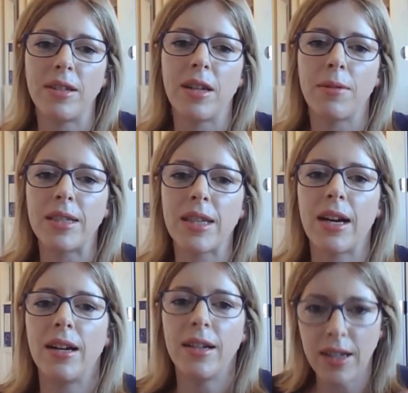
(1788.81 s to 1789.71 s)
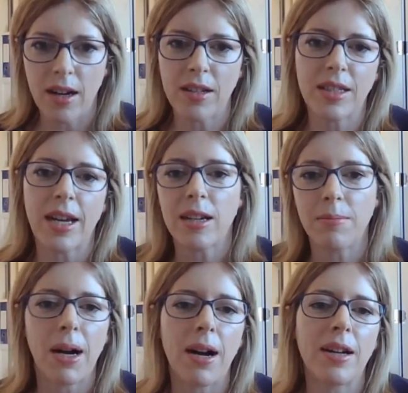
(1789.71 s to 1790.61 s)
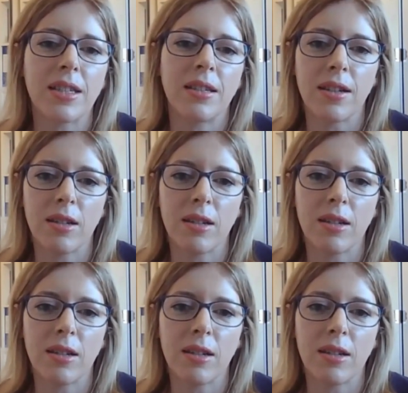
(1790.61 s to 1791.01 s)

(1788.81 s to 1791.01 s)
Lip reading: is there a second person that